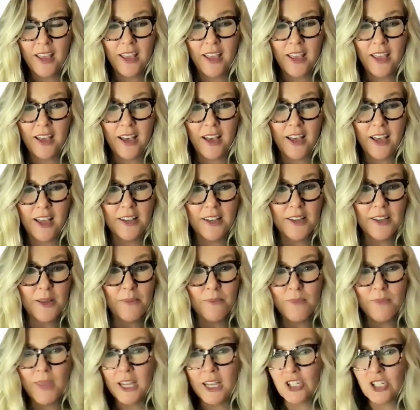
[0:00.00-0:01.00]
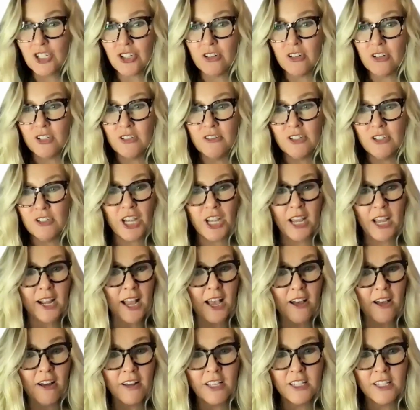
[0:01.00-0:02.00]
And make sure you check
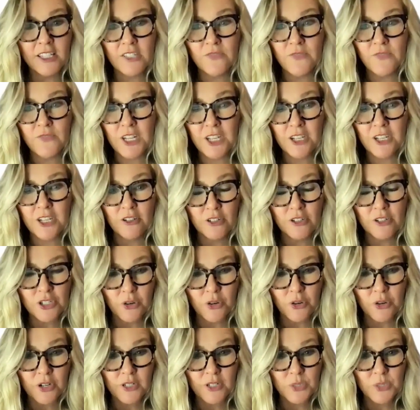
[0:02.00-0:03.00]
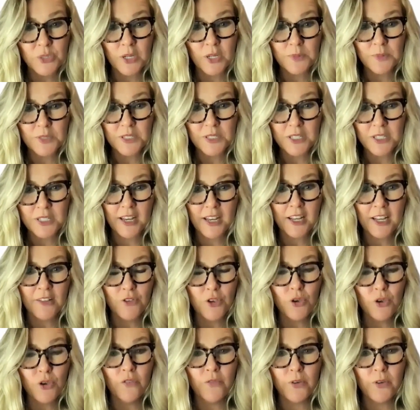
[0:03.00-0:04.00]
out his videos, go to his website. And if
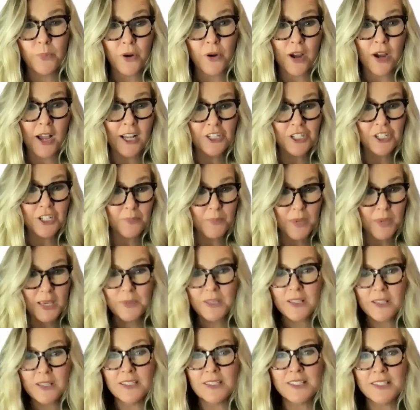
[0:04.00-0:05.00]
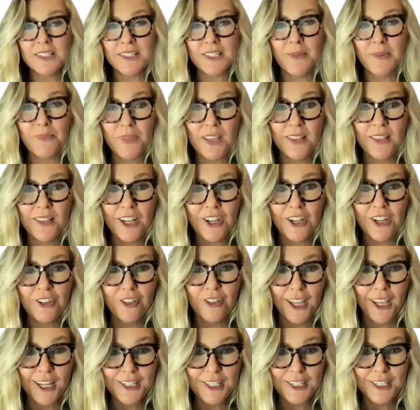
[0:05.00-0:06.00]
you have a project, maybe this is something that
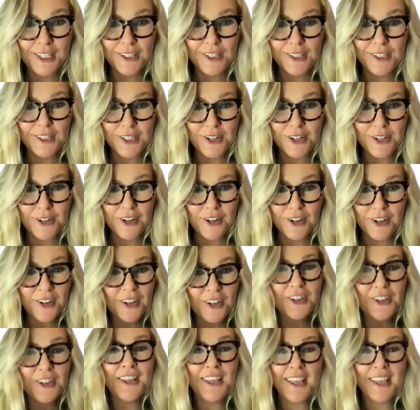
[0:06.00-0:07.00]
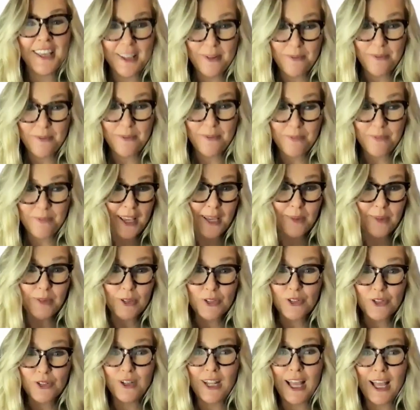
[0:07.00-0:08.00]
you'd like to consider in being
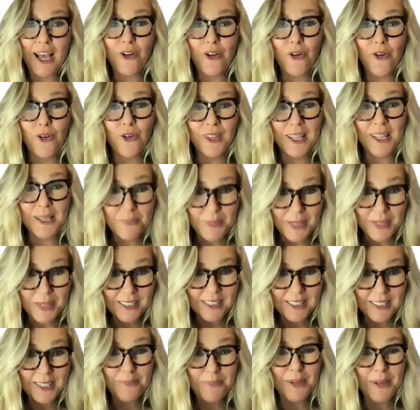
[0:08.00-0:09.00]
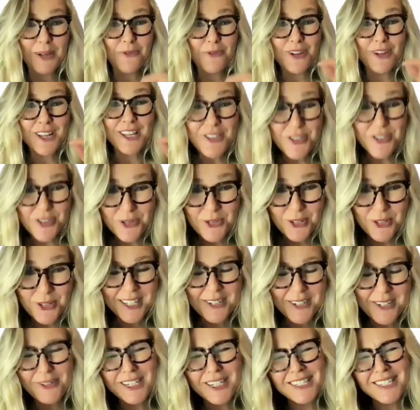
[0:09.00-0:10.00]
able to not only build it, but reuse
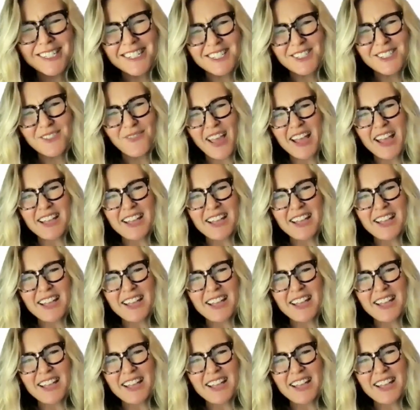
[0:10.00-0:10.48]
it, which is